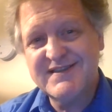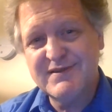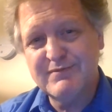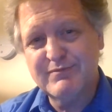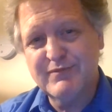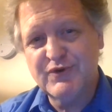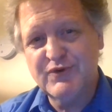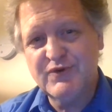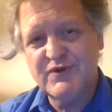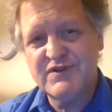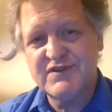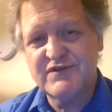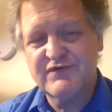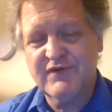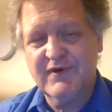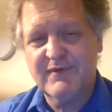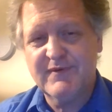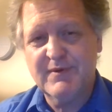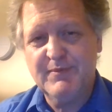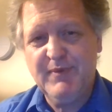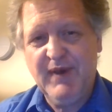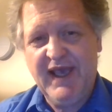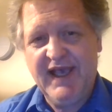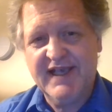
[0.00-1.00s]
the boost from
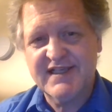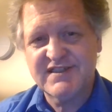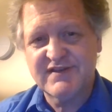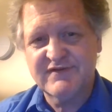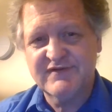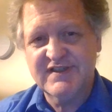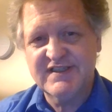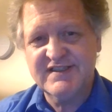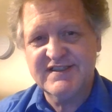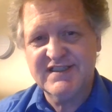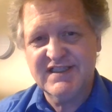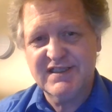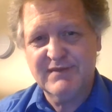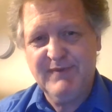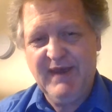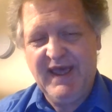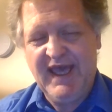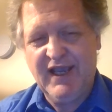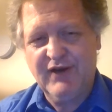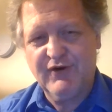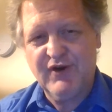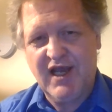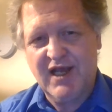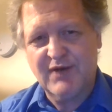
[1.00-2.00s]
the passive listening in the
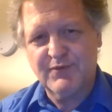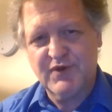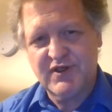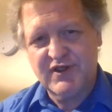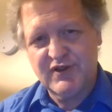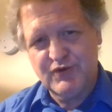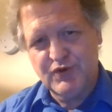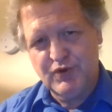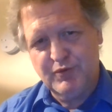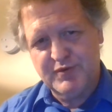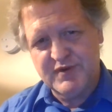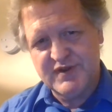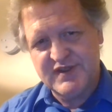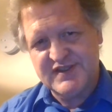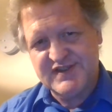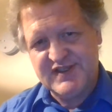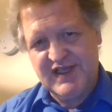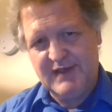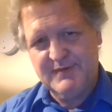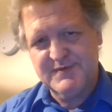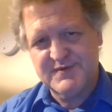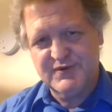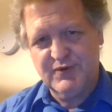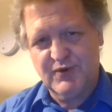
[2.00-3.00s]
background where you're looping the
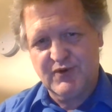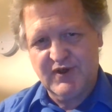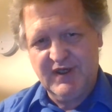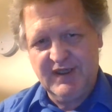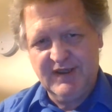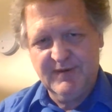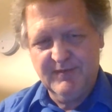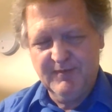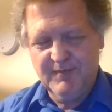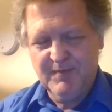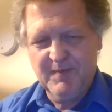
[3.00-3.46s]
same story.